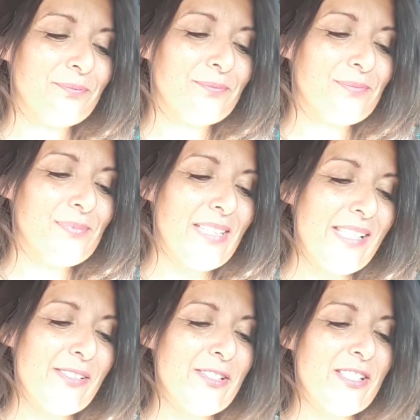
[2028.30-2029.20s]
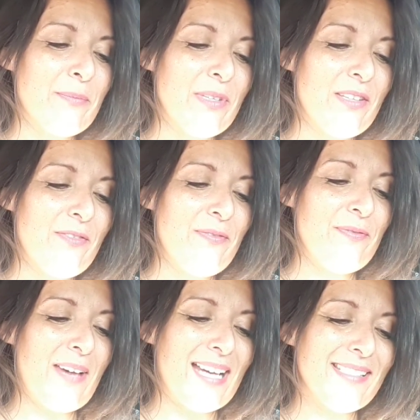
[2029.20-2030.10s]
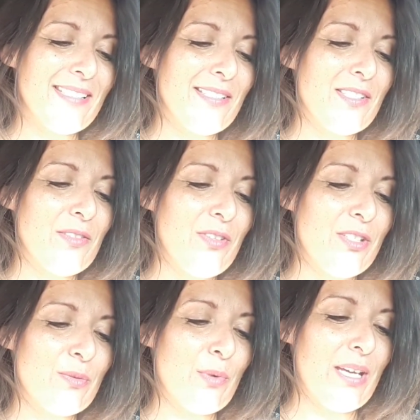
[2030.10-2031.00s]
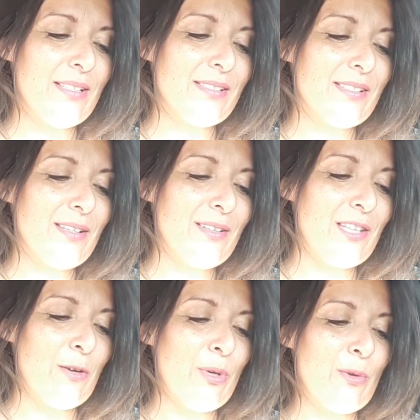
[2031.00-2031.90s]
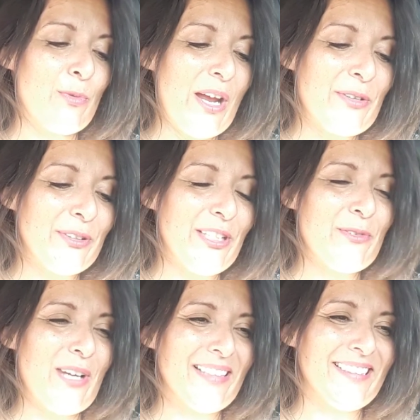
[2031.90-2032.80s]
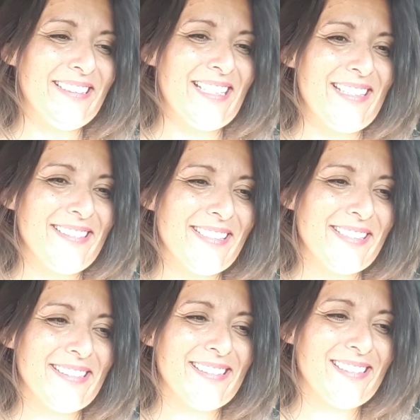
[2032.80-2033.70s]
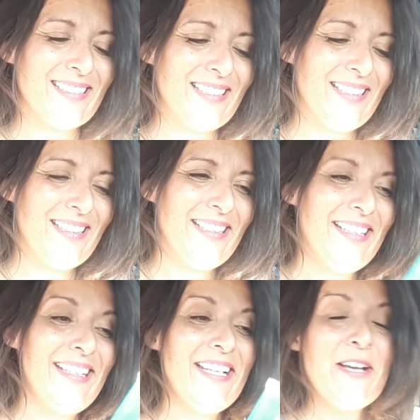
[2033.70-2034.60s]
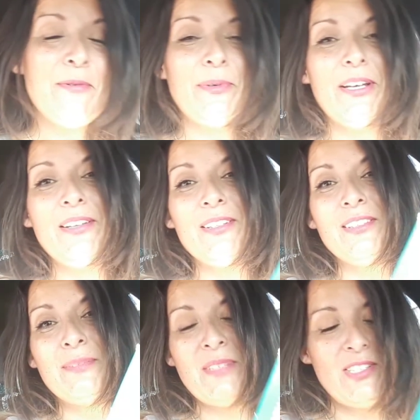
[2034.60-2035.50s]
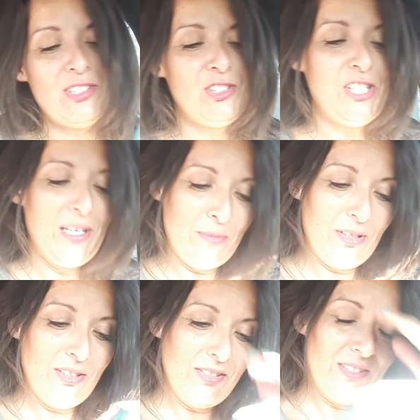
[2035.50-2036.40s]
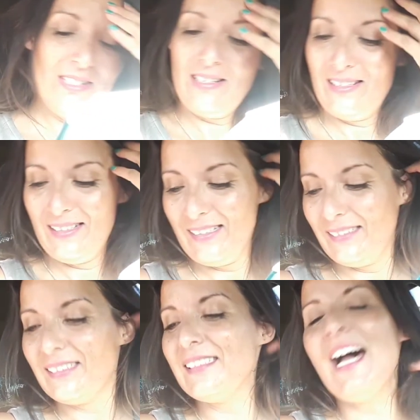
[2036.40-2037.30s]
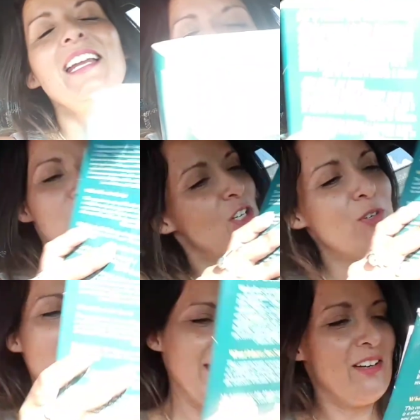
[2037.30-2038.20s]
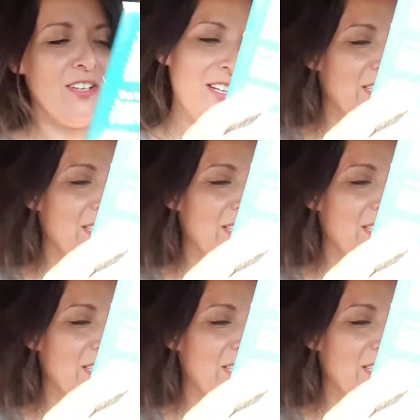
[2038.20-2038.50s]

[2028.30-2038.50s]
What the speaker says: These are some of the facets of His ways that we rarely recognize. Well, Mr. Chambers, how did you know to write that on August